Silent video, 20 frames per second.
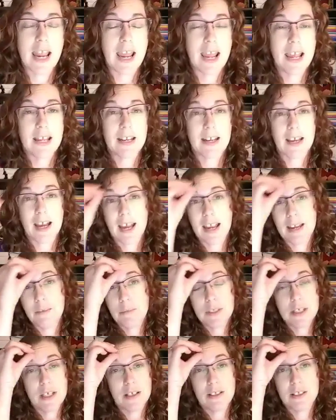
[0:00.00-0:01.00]
and
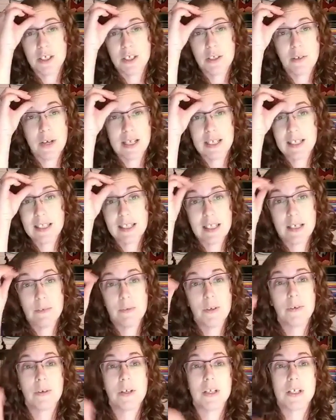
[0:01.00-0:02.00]
I'm telling you, I didn't think
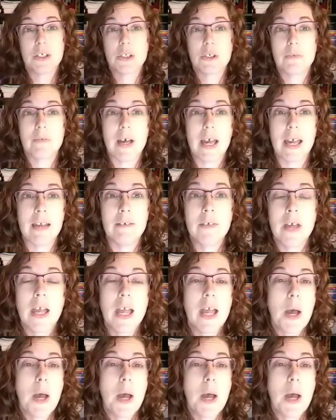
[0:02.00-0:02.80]
we were going to survive.